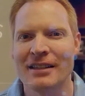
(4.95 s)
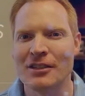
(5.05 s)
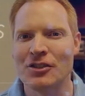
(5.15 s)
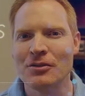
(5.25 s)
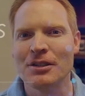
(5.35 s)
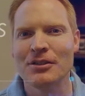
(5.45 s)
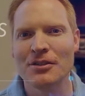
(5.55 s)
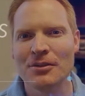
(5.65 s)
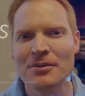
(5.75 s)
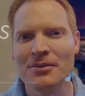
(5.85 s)
that you can
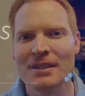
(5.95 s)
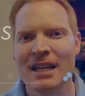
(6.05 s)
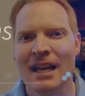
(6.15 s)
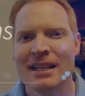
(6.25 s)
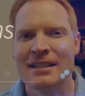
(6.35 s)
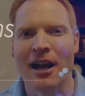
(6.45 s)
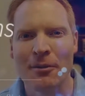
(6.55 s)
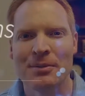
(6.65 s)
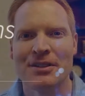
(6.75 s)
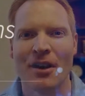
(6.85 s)
use to
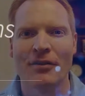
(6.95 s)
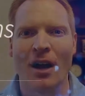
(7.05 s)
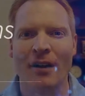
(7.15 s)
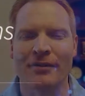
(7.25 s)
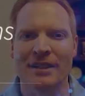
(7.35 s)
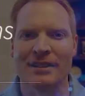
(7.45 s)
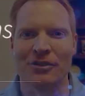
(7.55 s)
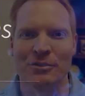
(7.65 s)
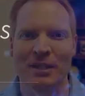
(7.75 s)
help resolve conflicts in your